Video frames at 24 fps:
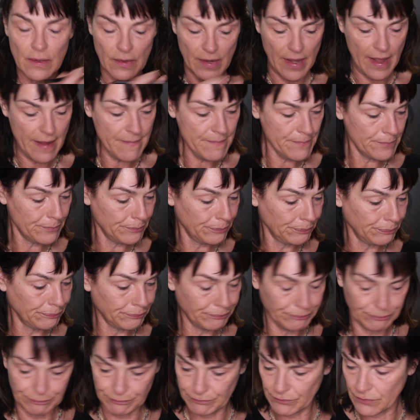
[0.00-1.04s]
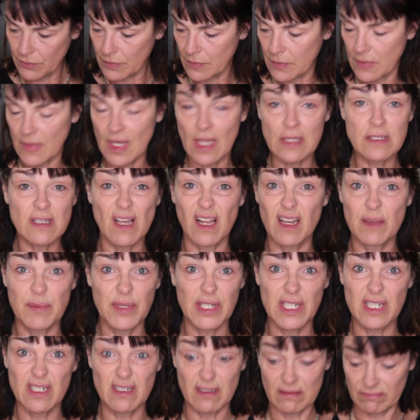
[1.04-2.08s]
Okay, that's all I'm
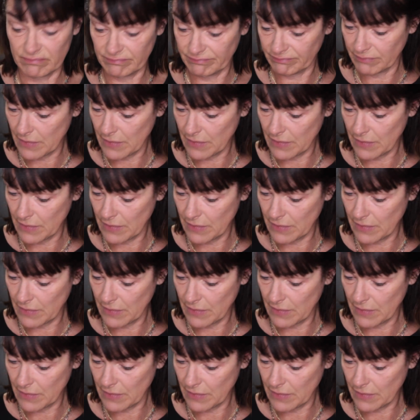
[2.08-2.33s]
going to do.